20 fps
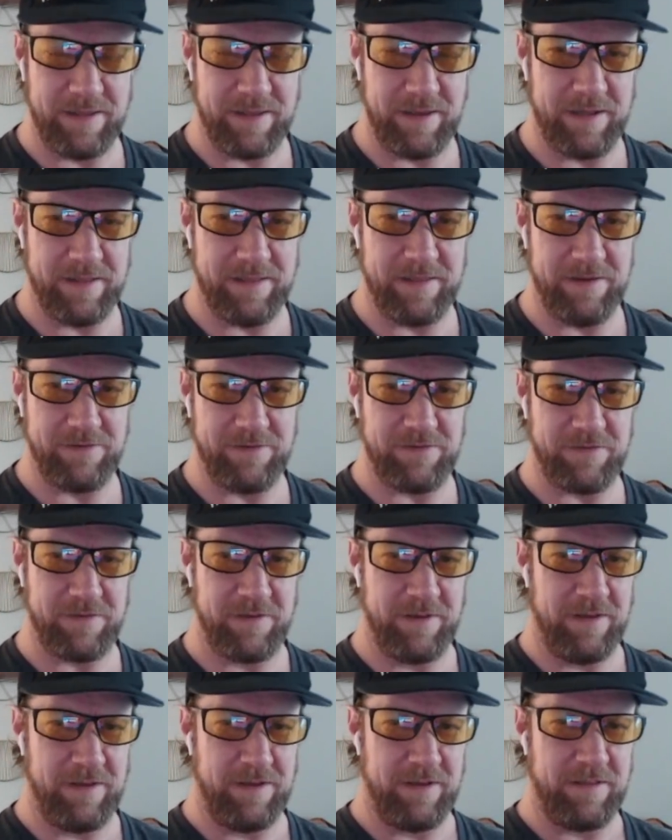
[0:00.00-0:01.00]
I
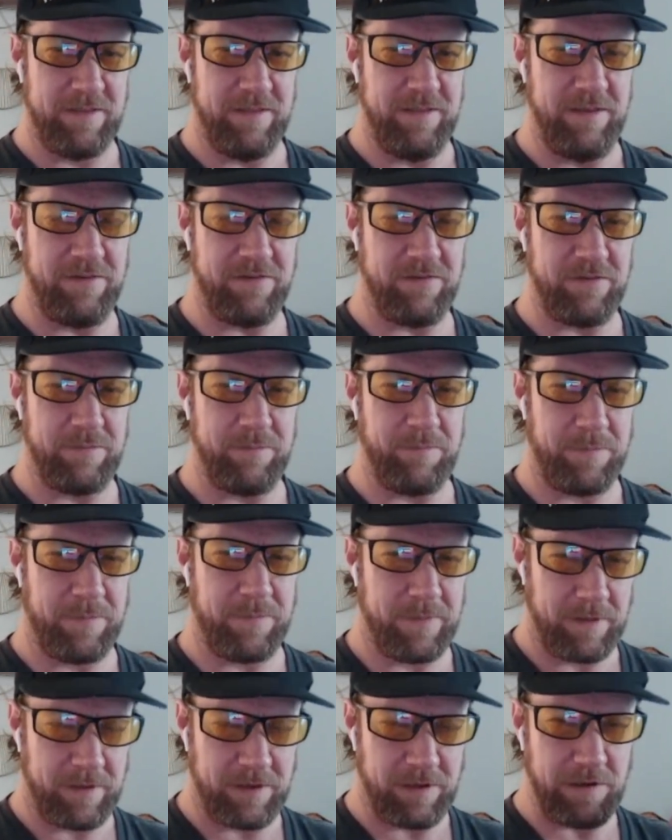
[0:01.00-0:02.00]
there's this
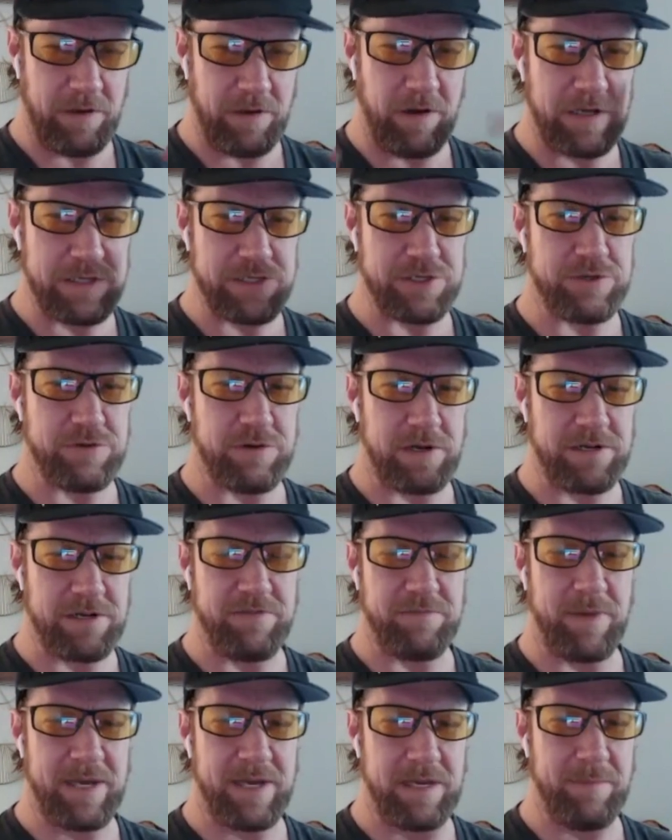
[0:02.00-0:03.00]

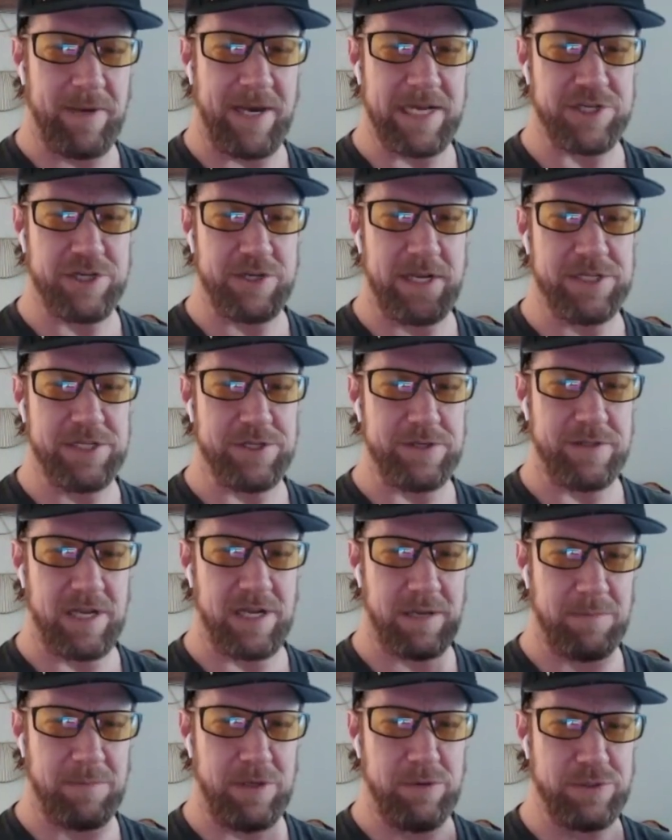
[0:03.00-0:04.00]
construct of my imagination
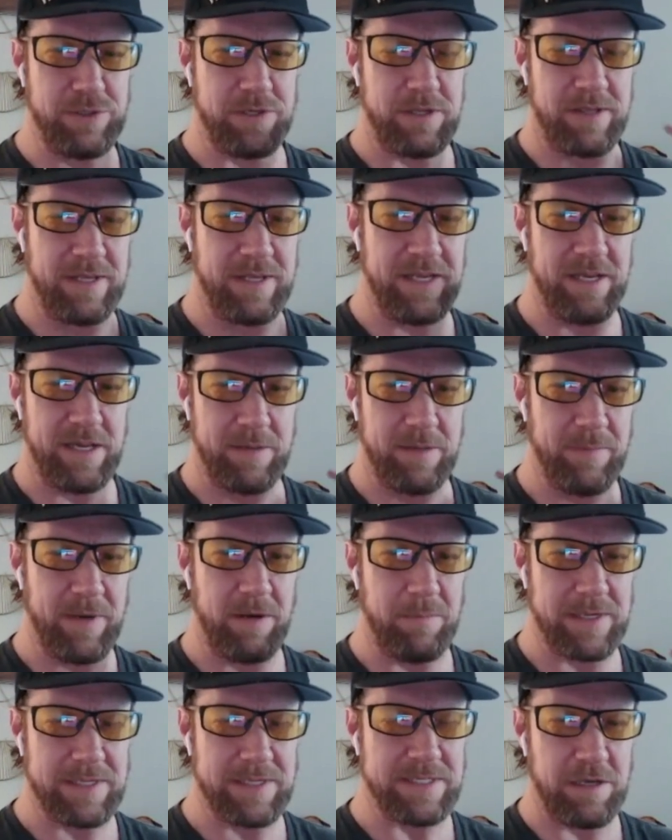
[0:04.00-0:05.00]
that I'm used to thinking
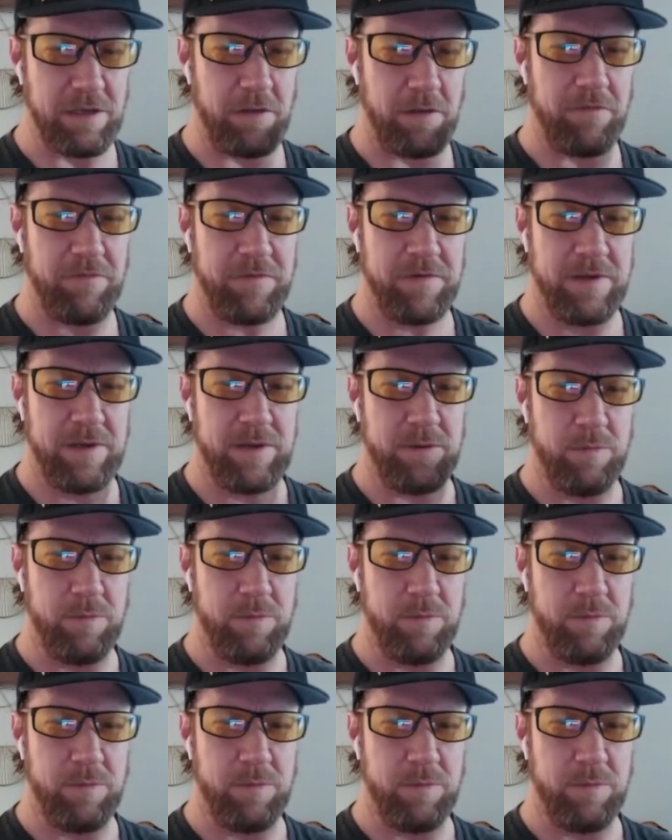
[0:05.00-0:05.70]
about myself